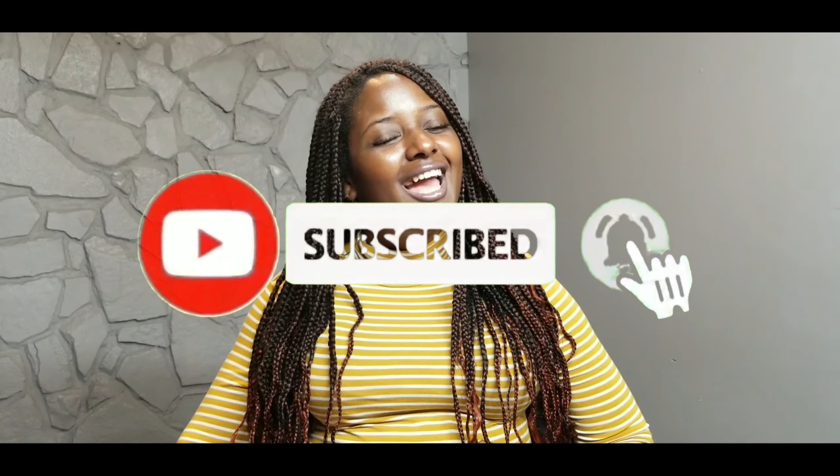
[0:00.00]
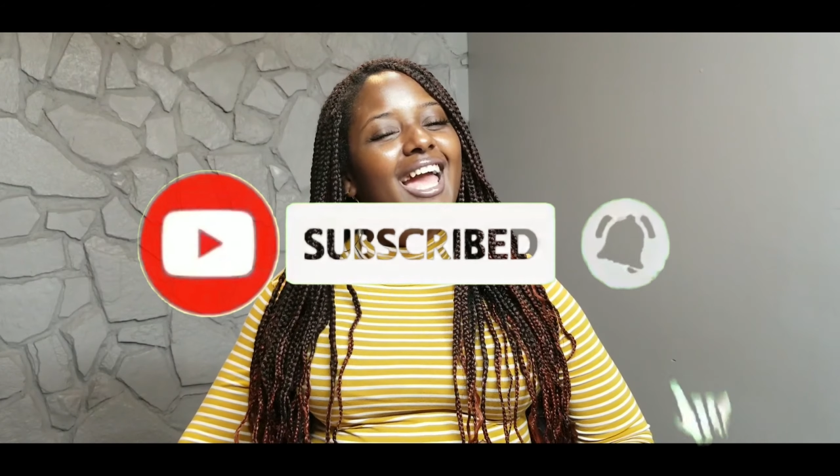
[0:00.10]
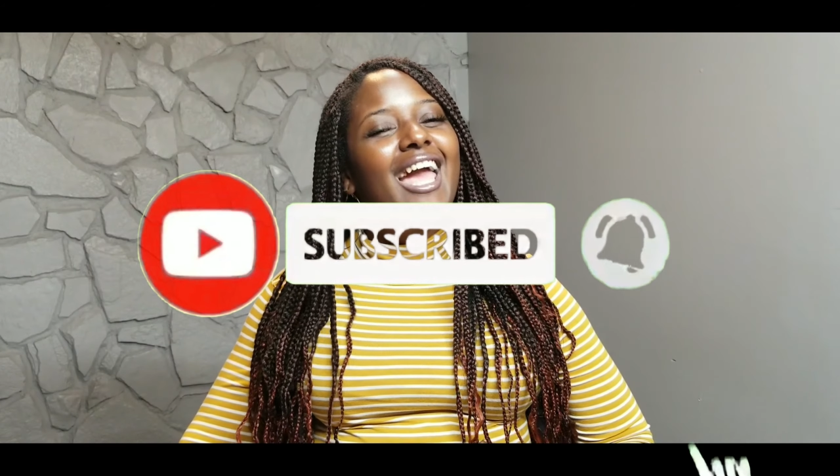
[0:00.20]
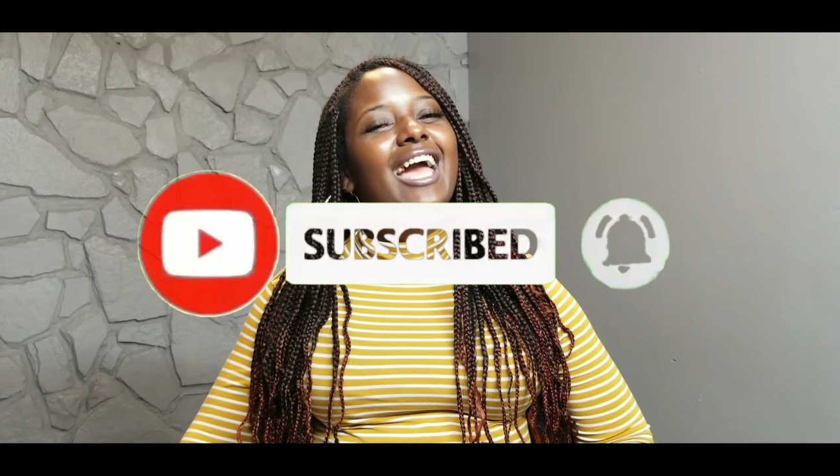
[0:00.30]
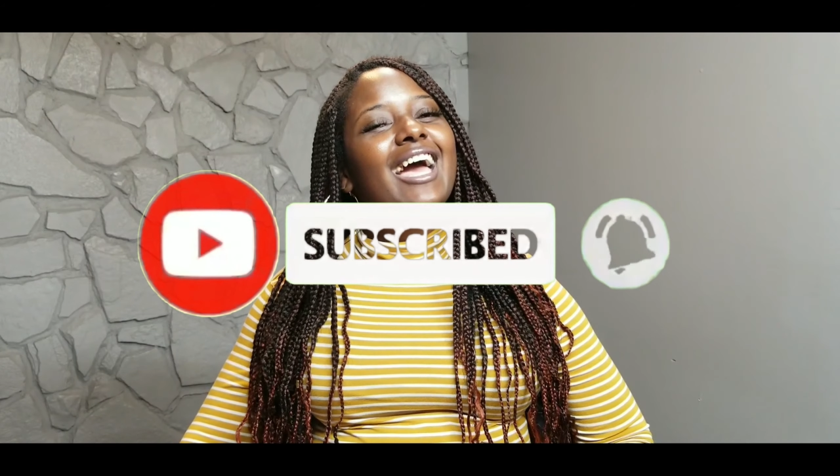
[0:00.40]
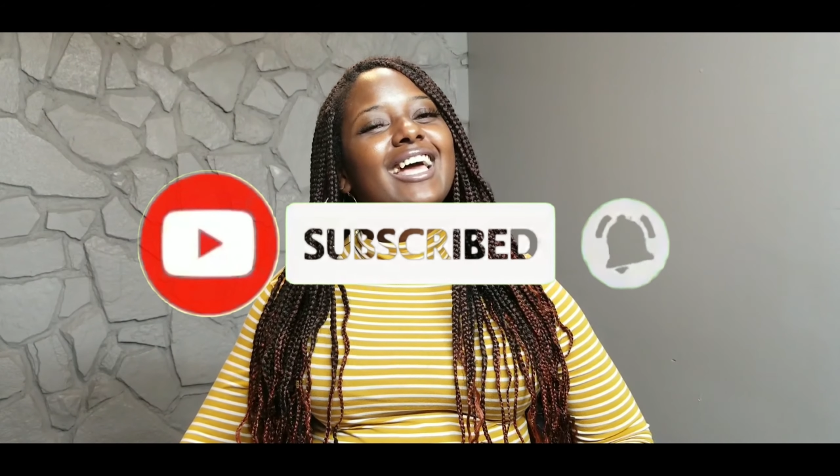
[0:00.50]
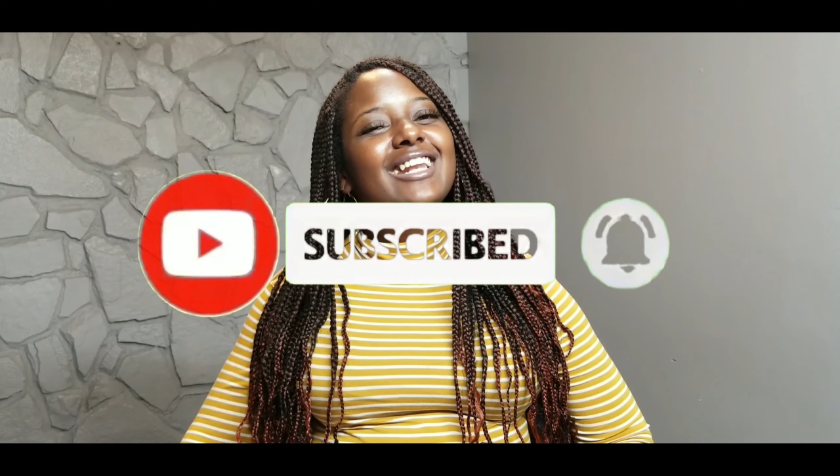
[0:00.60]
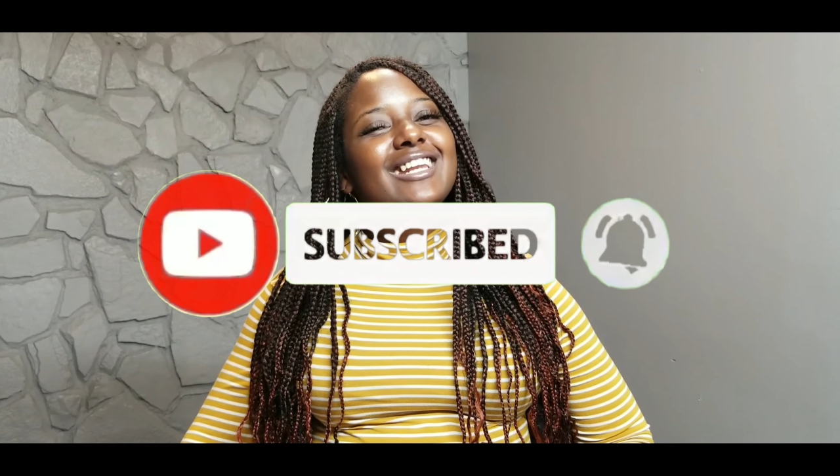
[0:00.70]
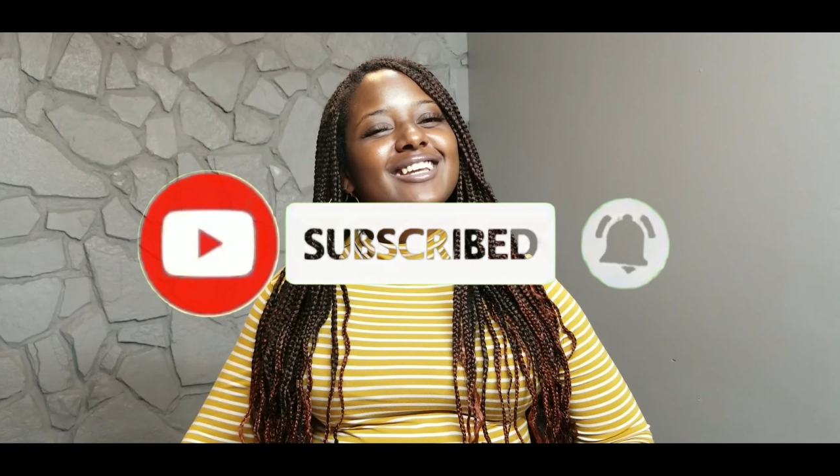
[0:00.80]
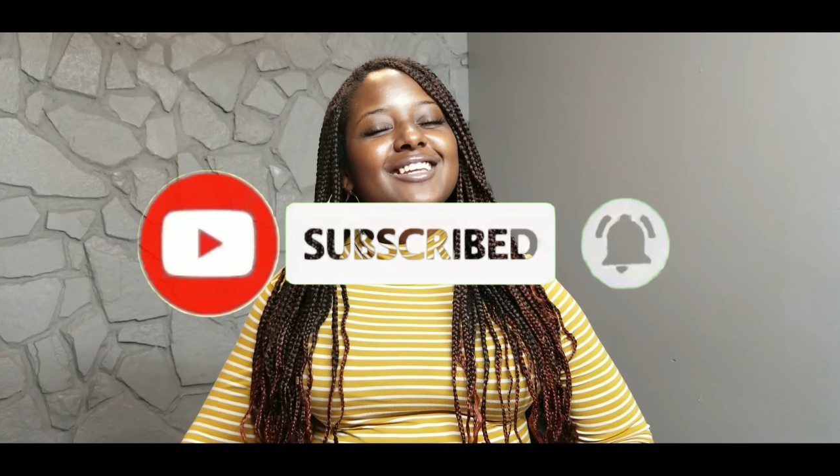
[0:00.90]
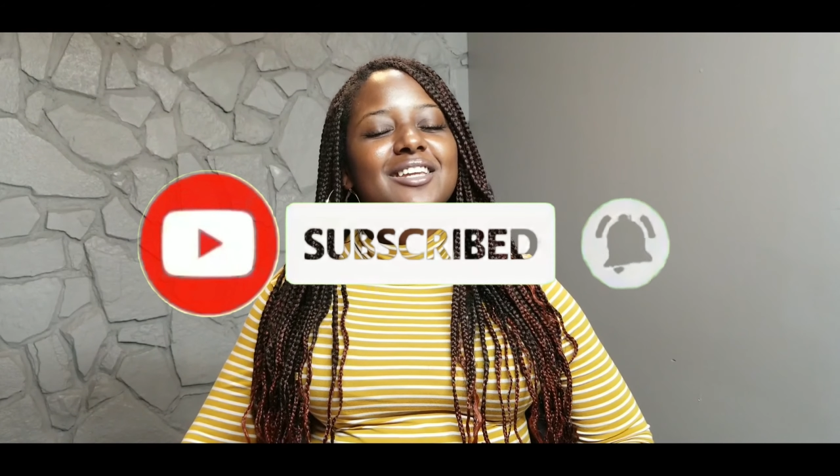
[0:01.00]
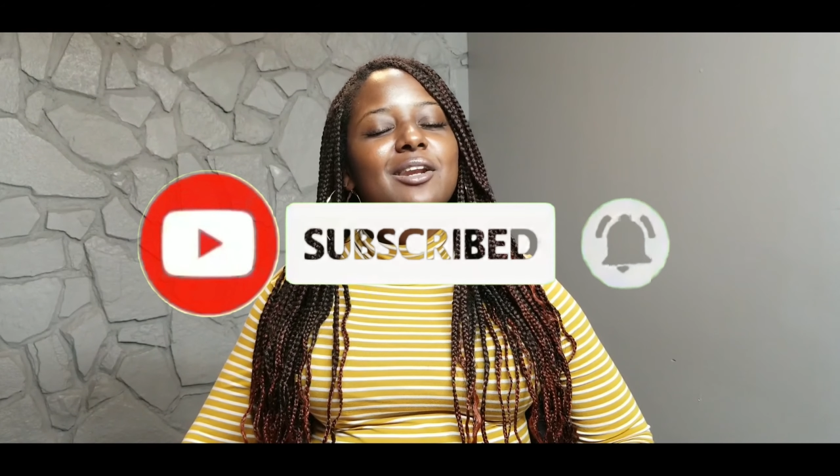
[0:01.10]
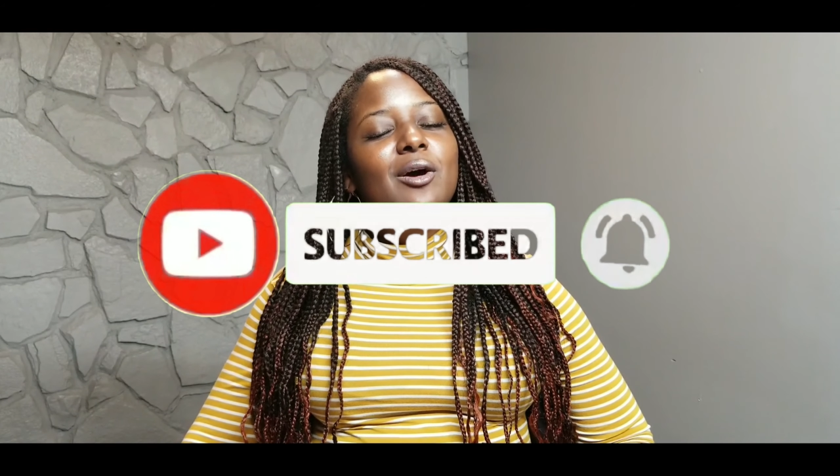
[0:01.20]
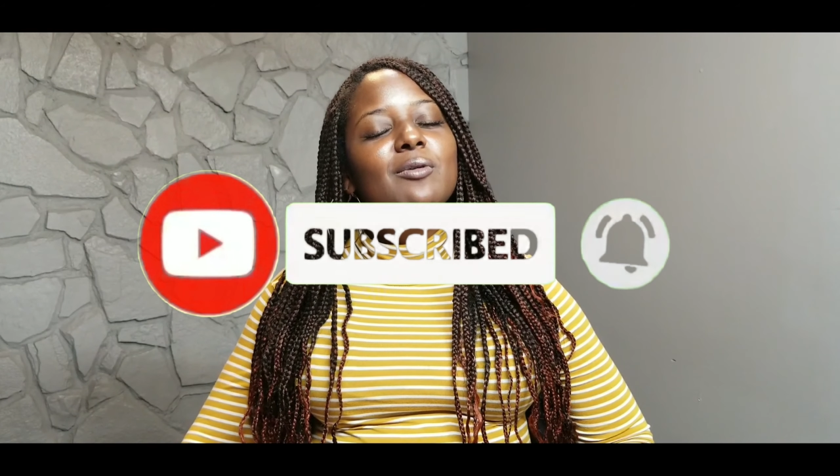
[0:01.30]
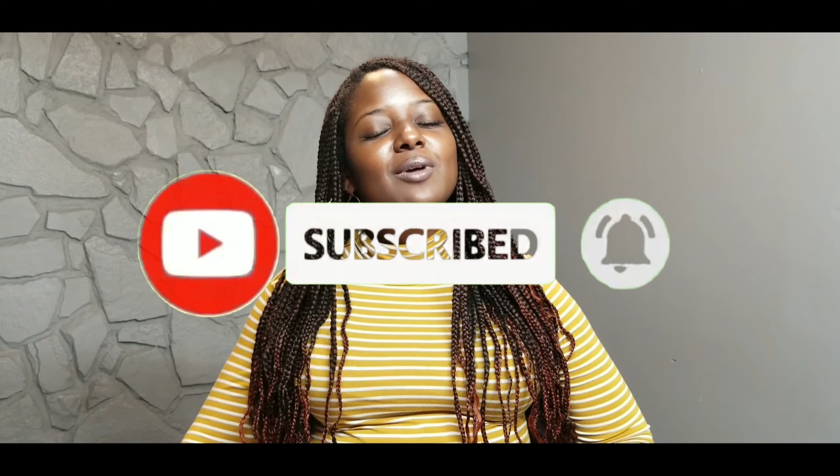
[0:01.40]
and you
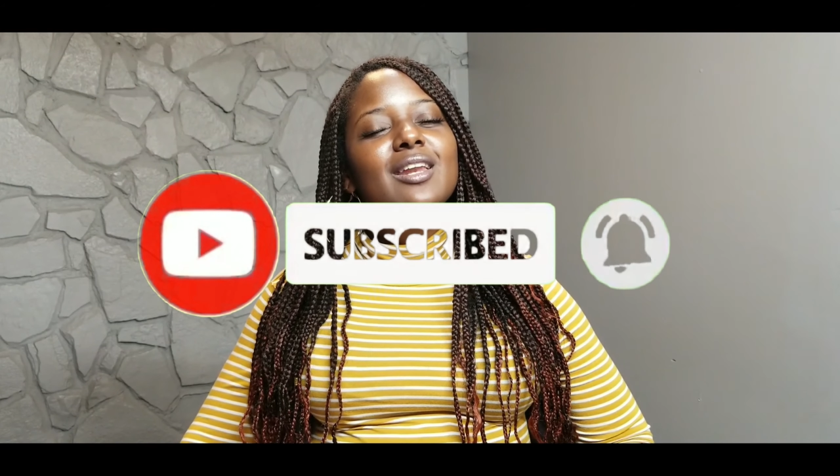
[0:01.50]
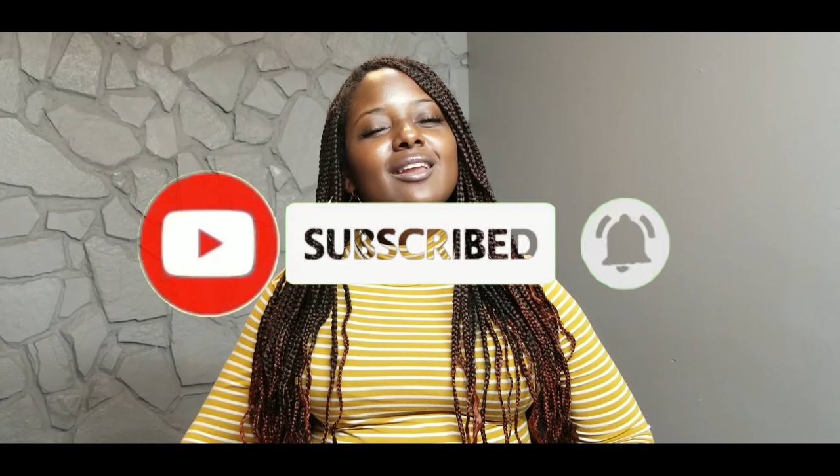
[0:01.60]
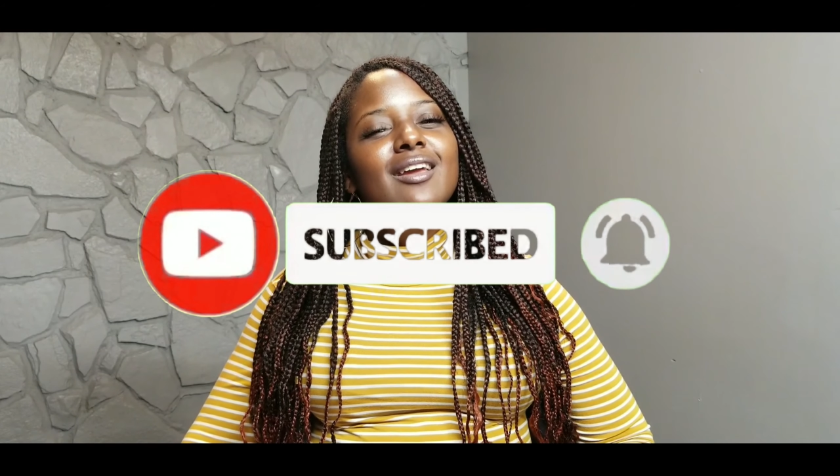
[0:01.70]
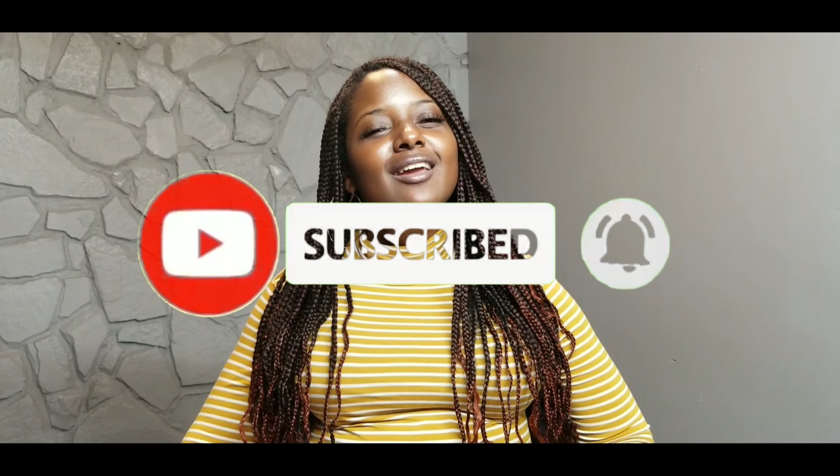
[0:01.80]
know, it